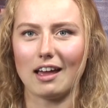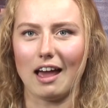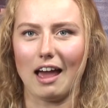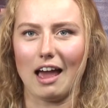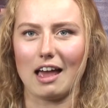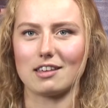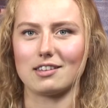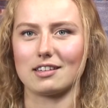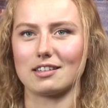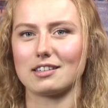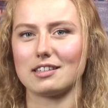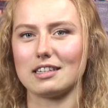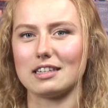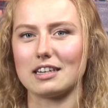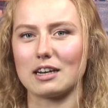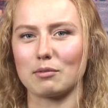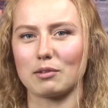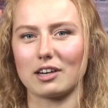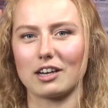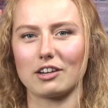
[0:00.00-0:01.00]
I succeeded.
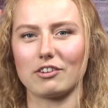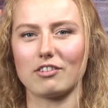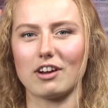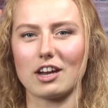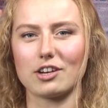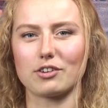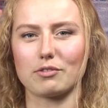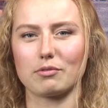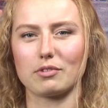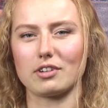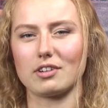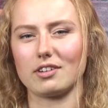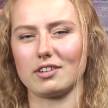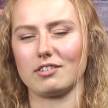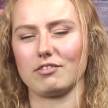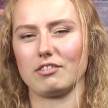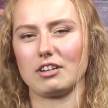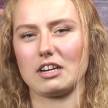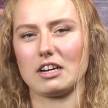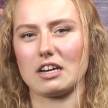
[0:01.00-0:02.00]
I've got a graduate
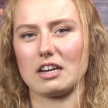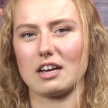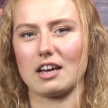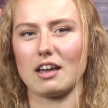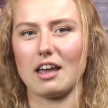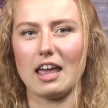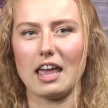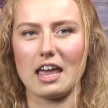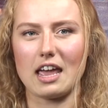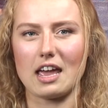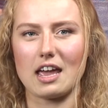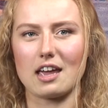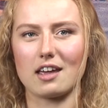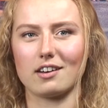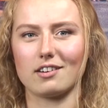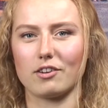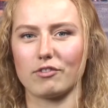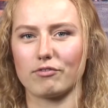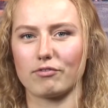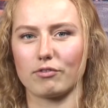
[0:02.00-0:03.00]
degree and
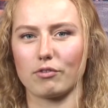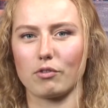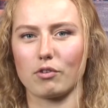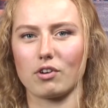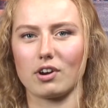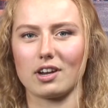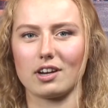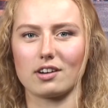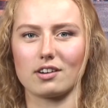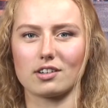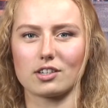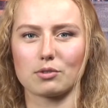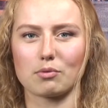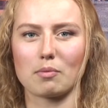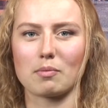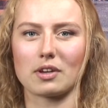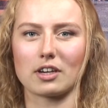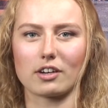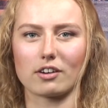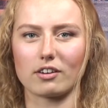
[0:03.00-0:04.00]
a four-year
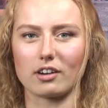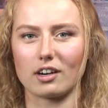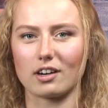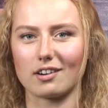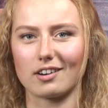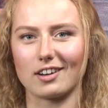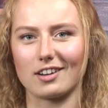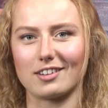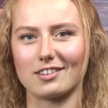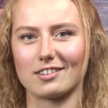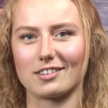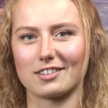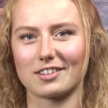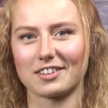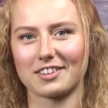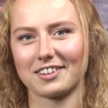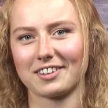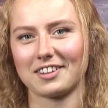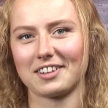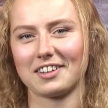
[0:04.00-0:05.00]
swimming career. It's
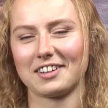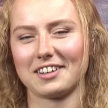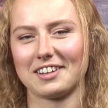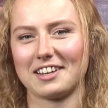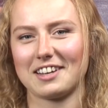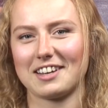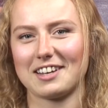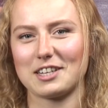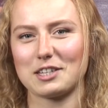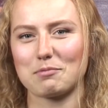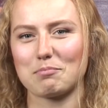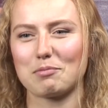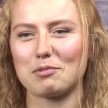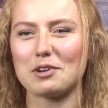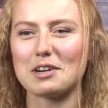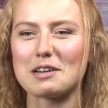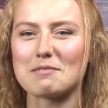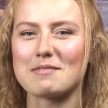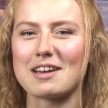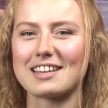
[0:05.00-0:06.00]

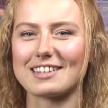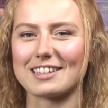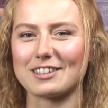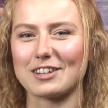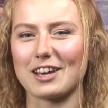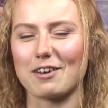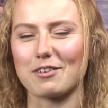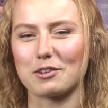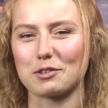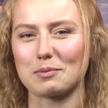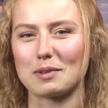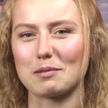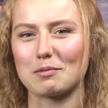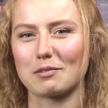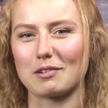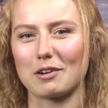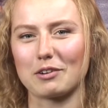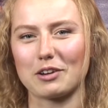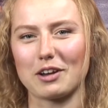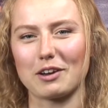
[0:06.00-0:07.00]
pretty amazing to have those people
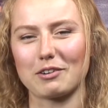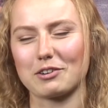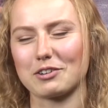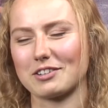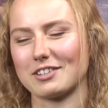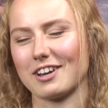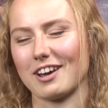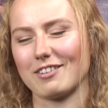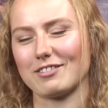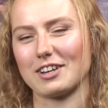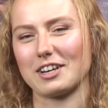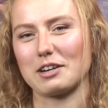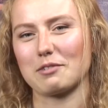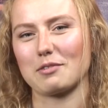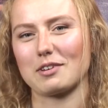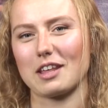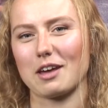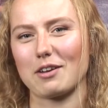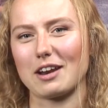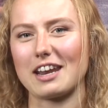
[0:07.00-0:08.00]
around me. I could not have done it
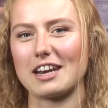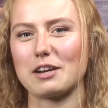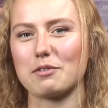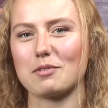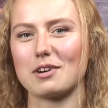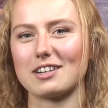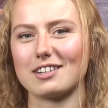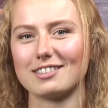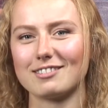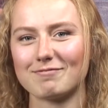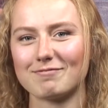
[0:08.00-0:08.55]
without anyone.